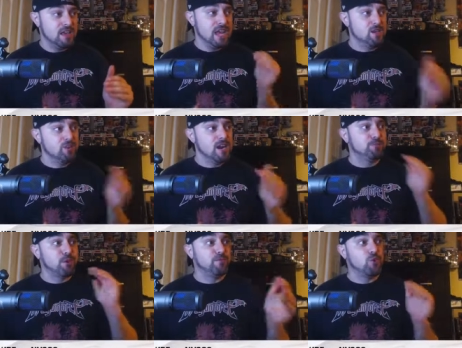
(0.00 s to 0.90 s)
in-ring
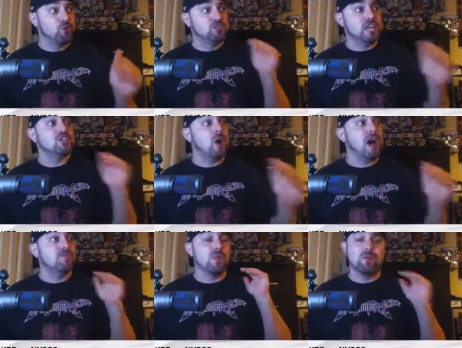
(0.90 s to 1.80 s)
performers that you
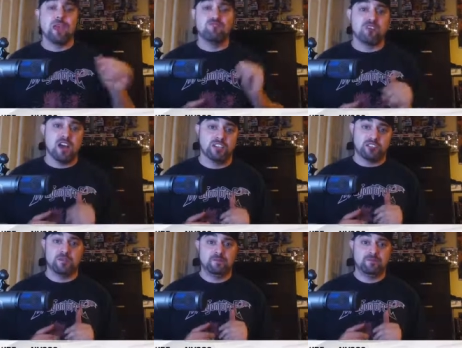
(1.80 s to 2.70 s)
have on the main
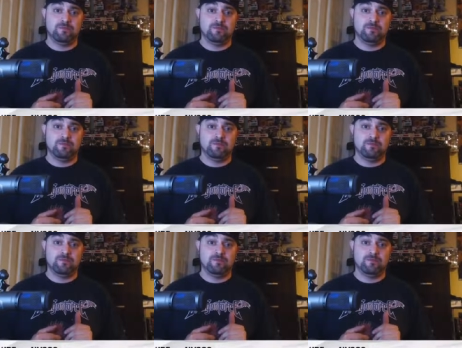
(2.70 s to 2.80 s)
roster,